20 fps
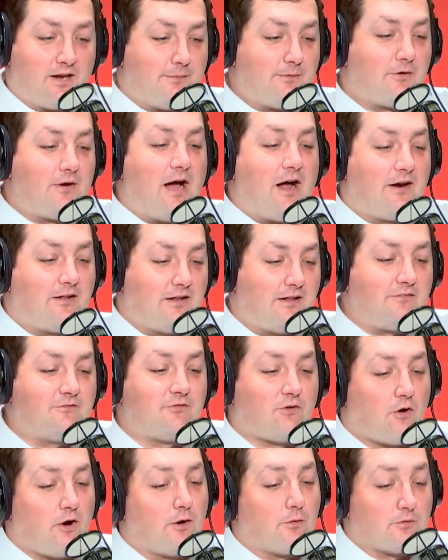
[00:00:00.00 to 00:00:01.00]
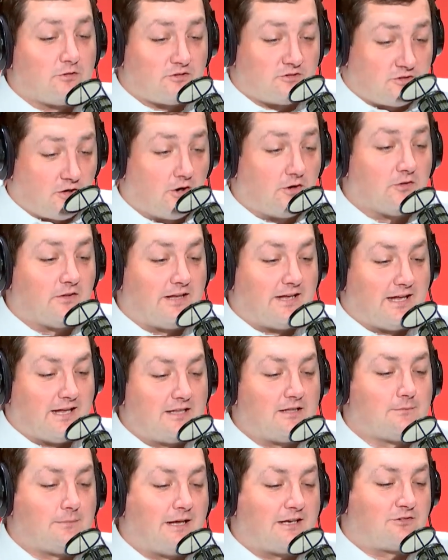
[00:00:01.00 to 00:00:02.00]
coming around, and Florida was certainly
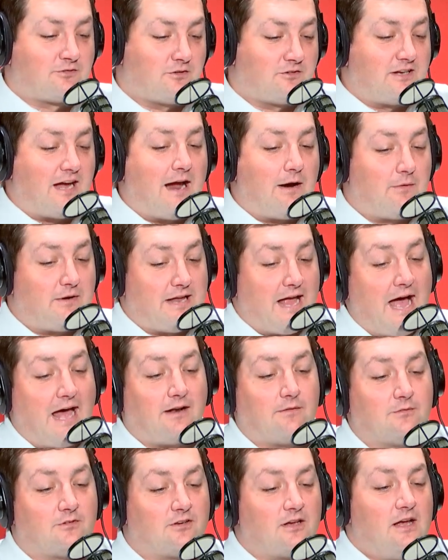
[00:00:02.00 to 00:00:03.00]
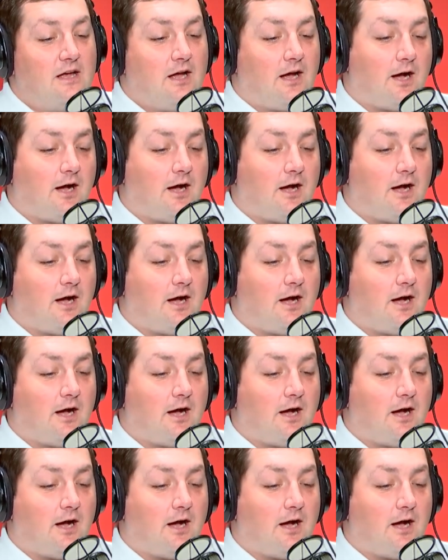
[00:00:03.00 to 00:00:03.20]
in the mix for Tyree Adams,